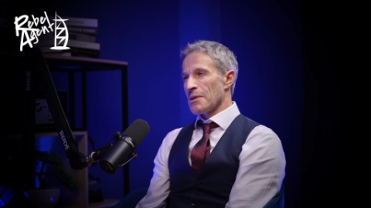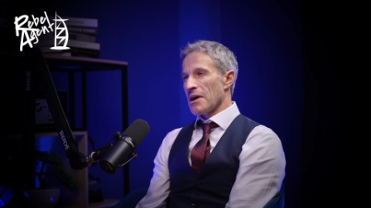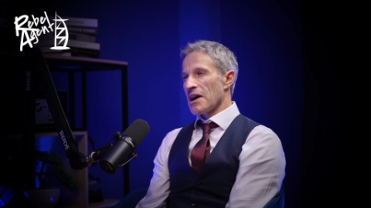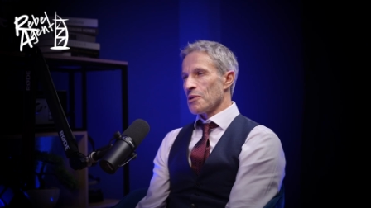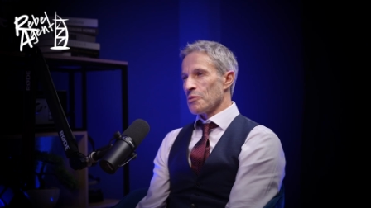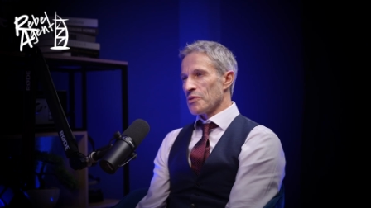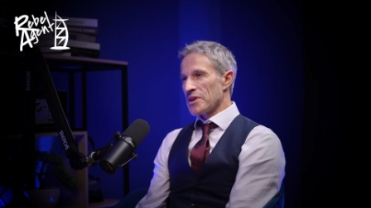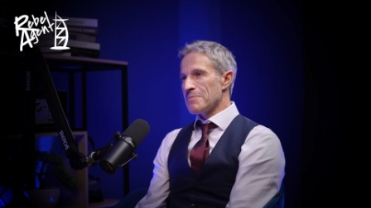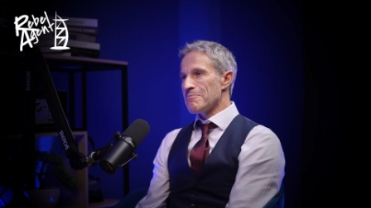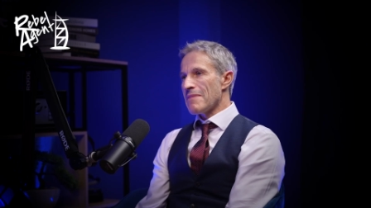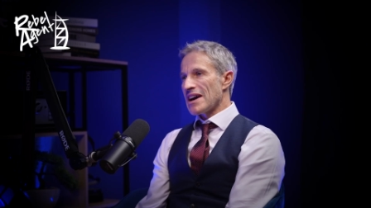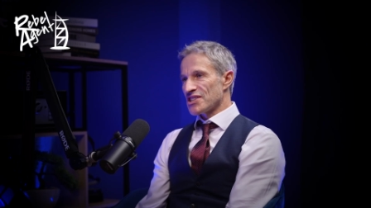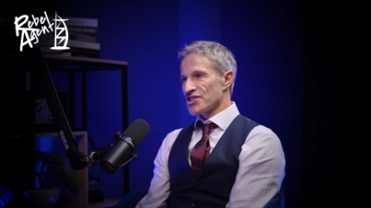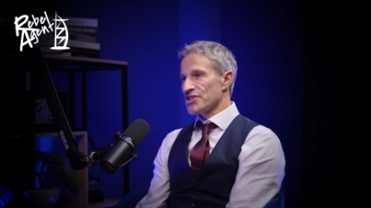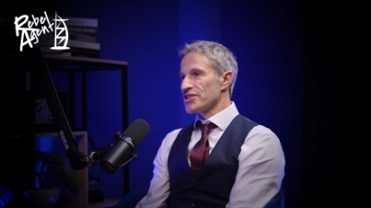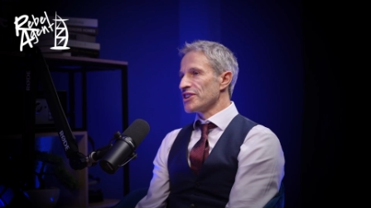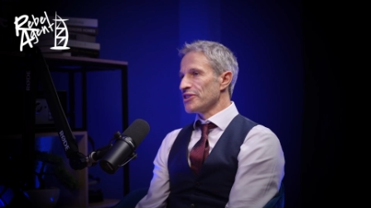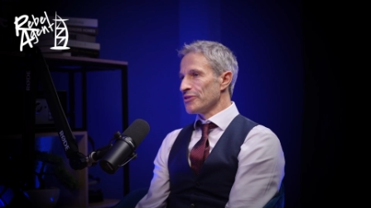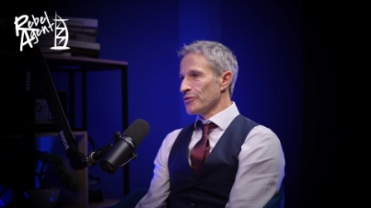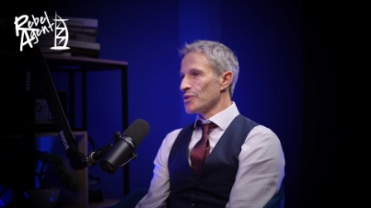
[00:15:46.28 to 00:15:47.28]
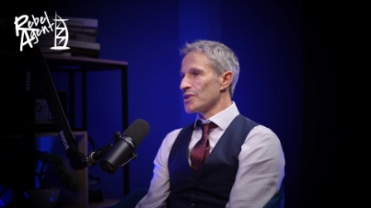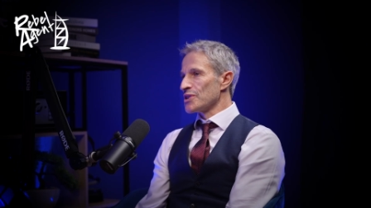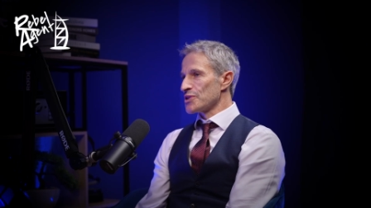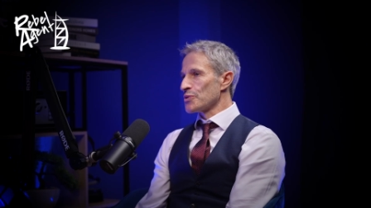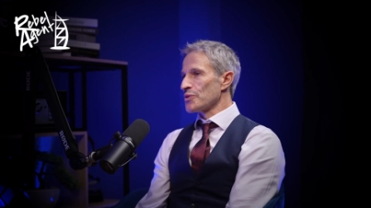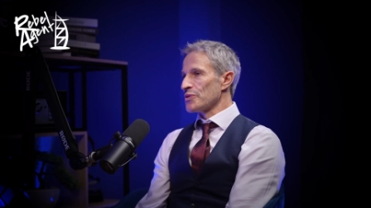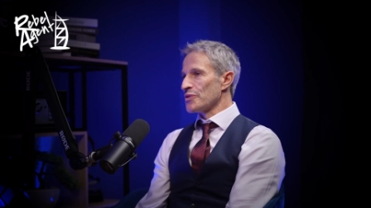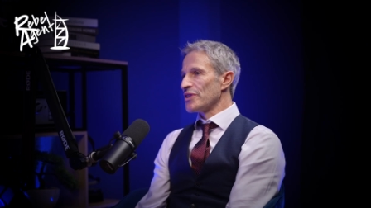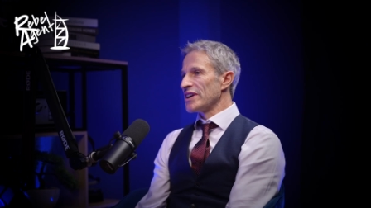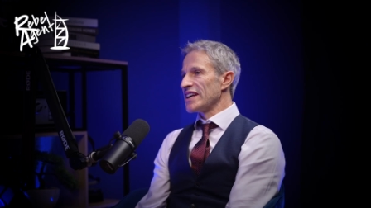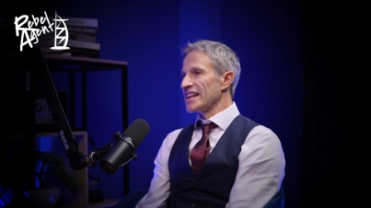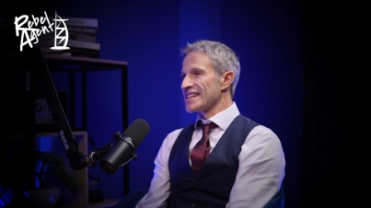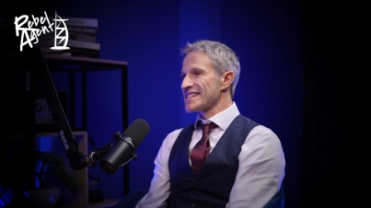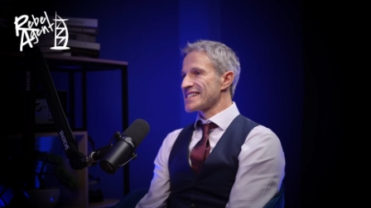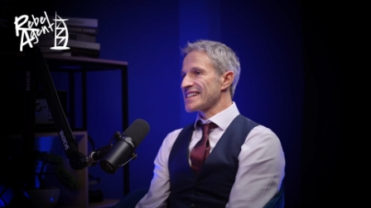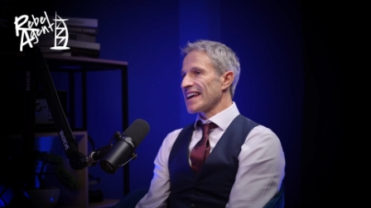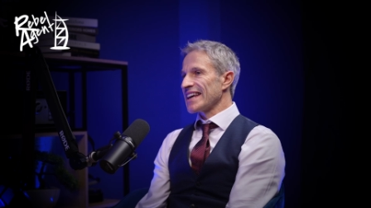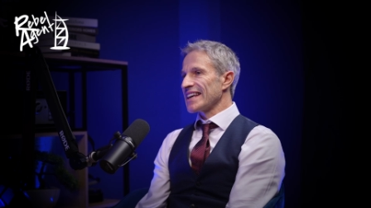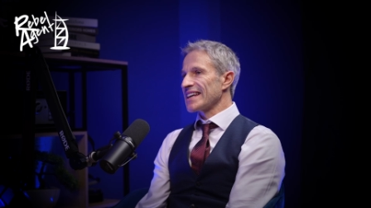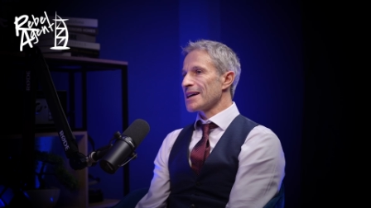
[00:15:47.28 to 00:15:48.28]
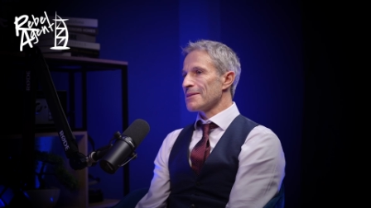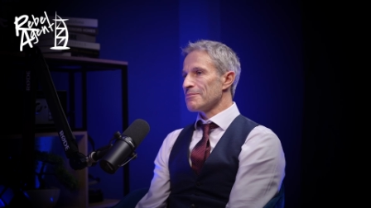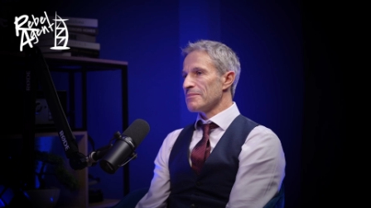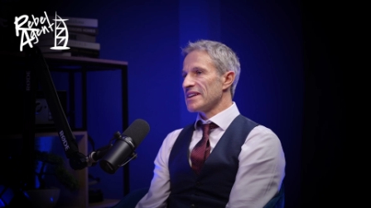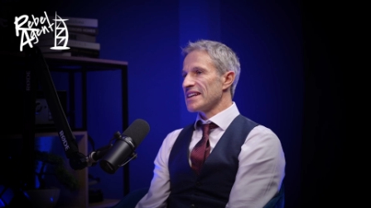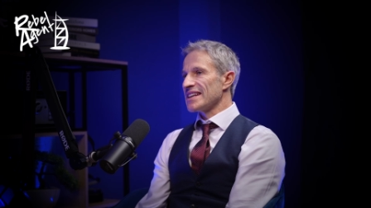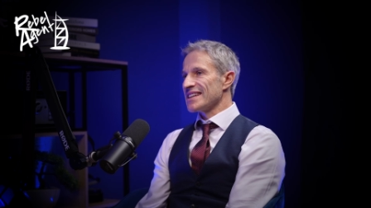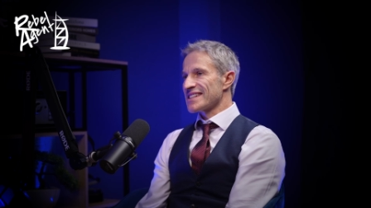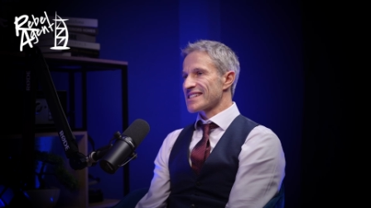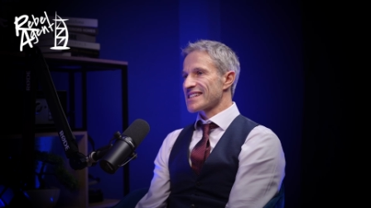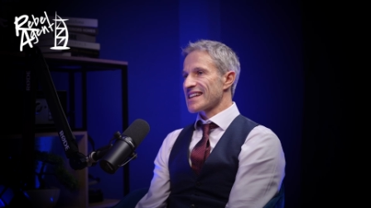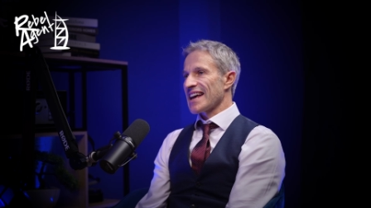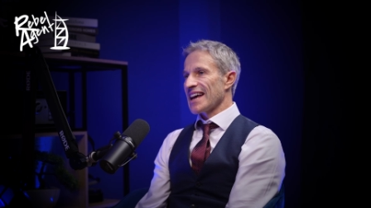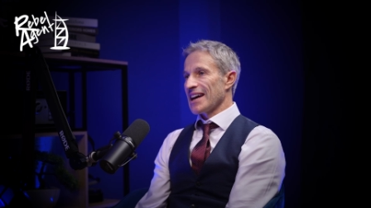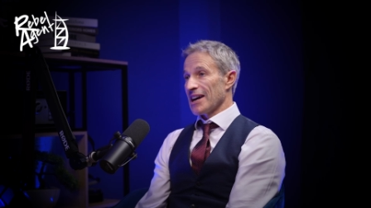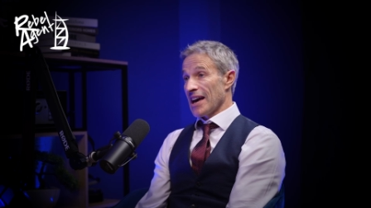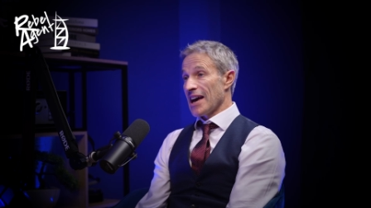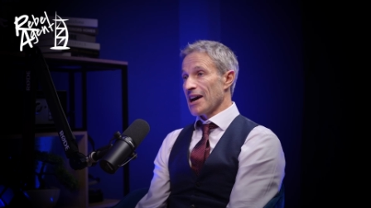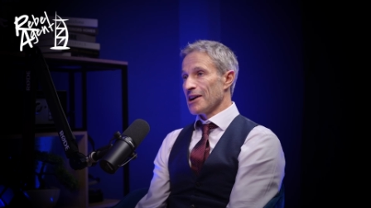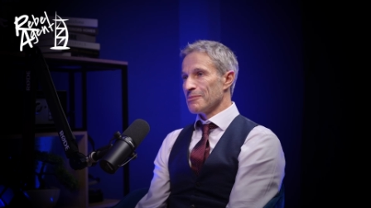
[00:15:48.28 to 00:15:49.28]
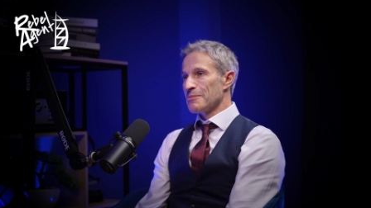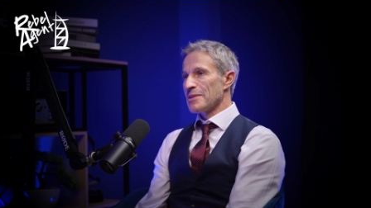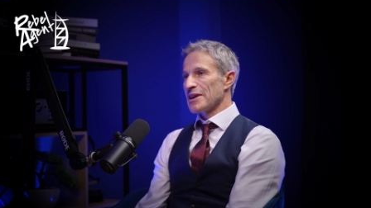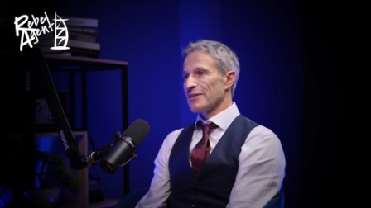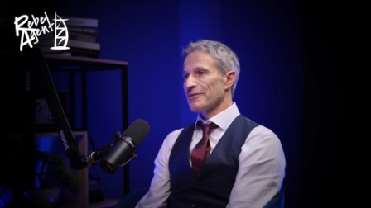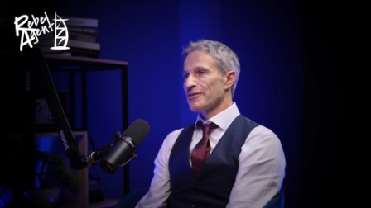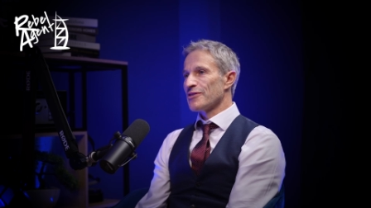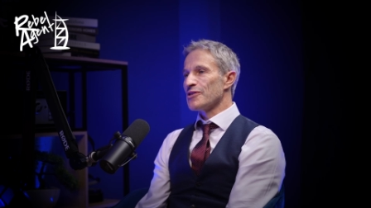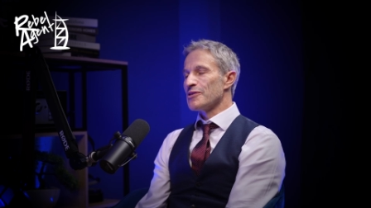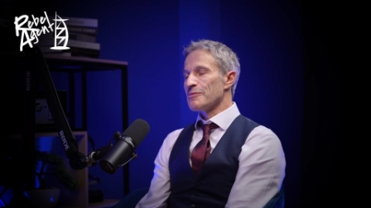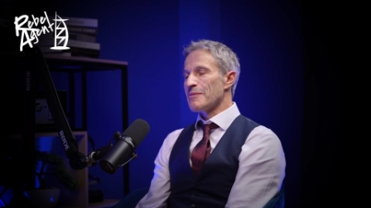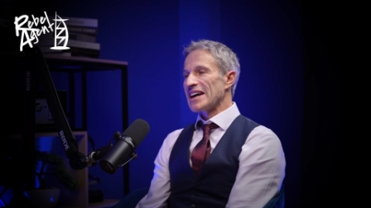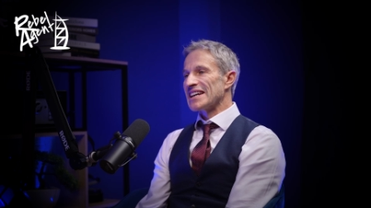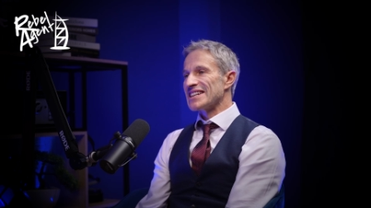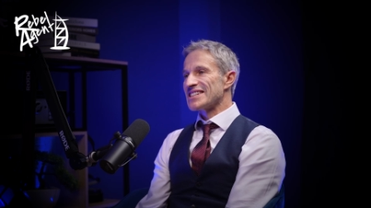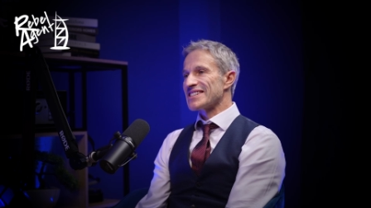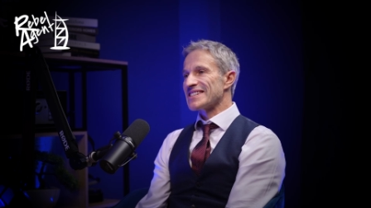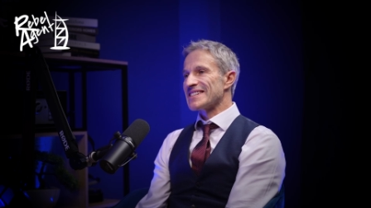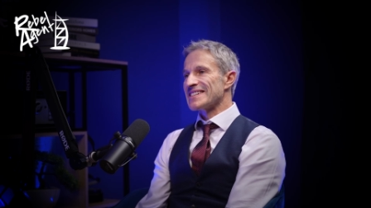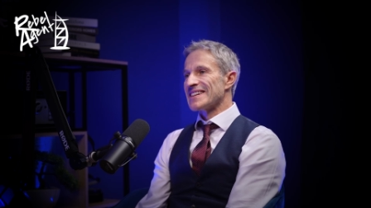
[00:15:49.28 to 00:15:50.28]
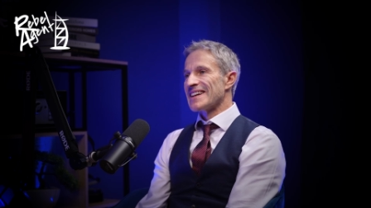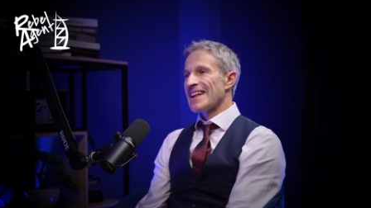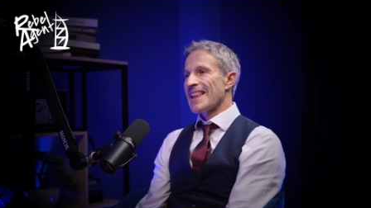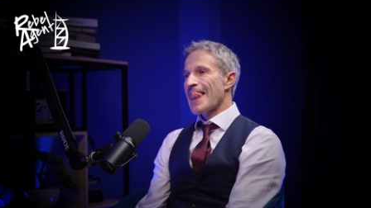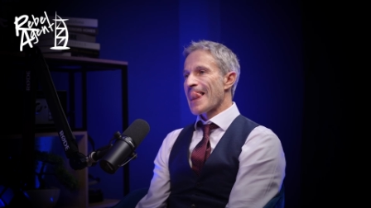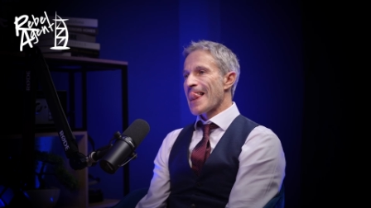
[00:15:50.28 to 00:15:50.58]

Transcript: I would imagine you've worked with real estate companies helping formation.